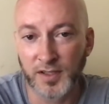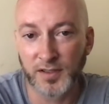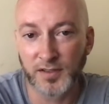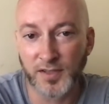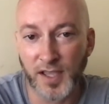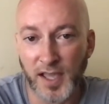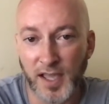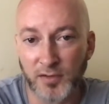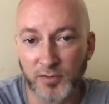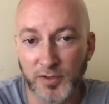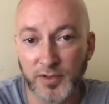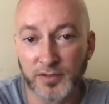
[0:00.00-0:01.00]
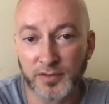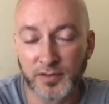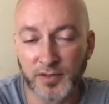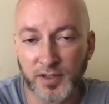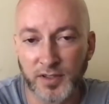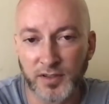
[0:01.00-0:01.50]
is at risk,
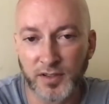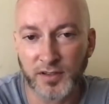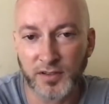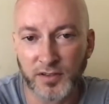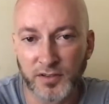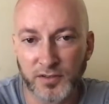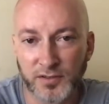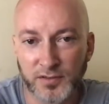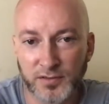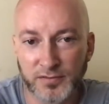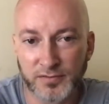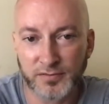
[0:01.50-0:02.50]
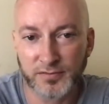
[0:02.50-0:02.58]
and that he has